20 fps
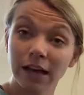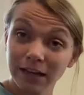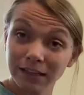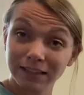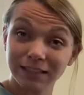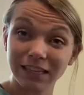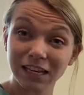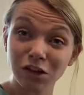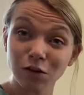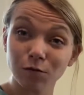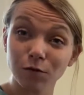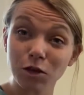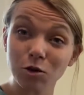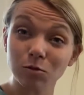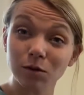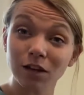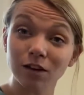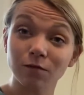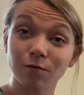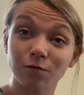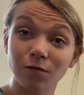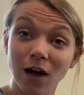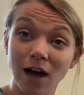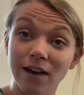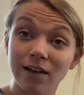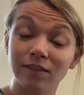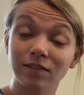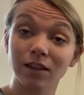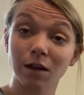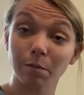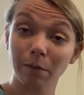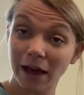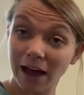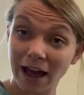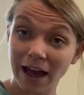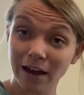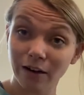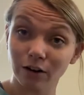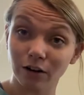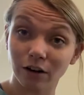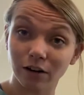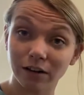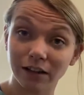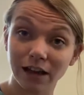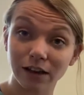See if you can find the pattern.